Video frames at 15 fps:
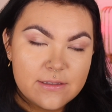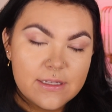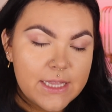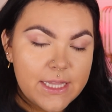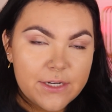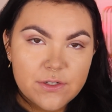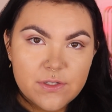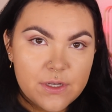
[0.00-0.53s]
Like,
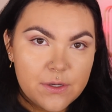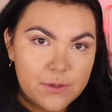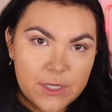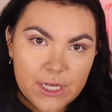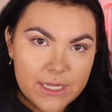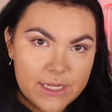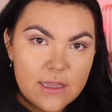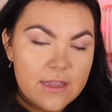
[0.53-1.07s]
they're so
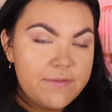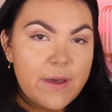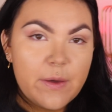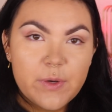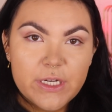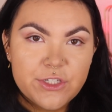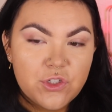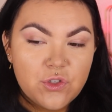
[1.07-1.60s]
good. The
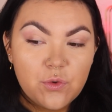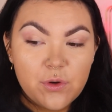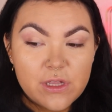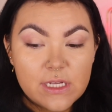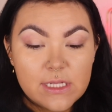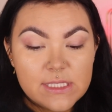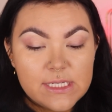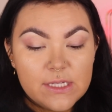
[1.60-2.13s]
foundation or the
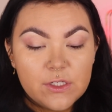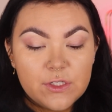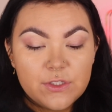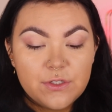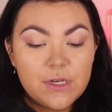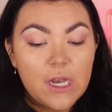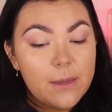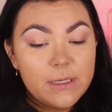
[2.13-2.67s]
concealer do
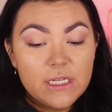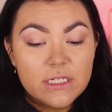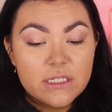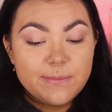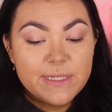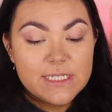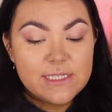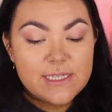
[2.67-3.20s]
not need to
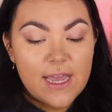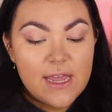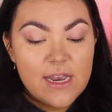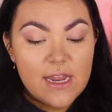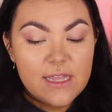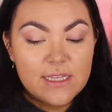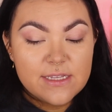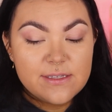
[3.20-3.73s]
be set
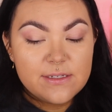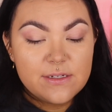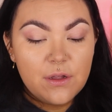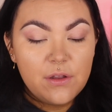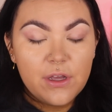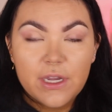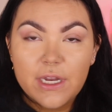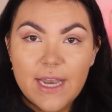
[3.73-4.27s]
and they still
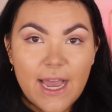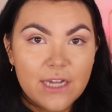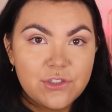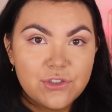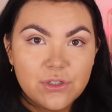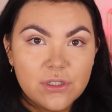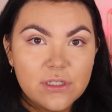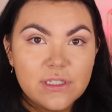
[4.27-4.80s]
look
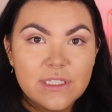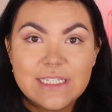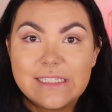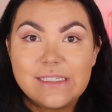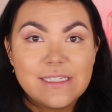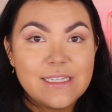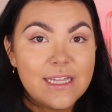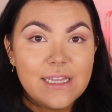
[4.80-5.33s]
natural and
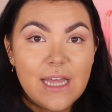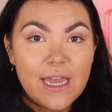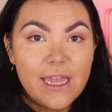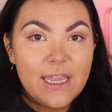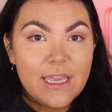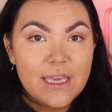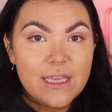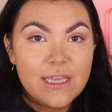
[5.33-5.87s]

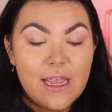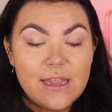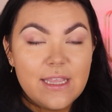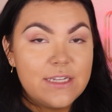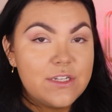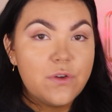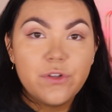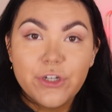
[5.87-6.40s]
skin-like, and they
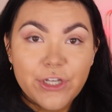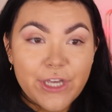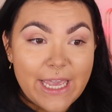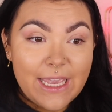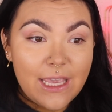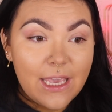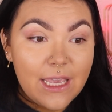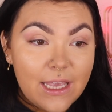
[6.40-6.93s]
don't look
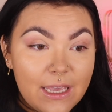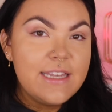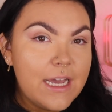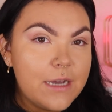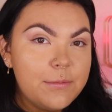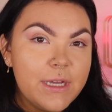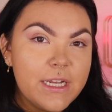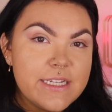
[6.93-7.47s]
cakey.
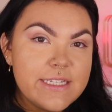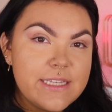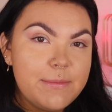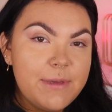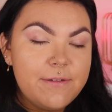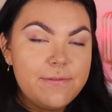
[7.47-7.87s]
Now I'm gonna set my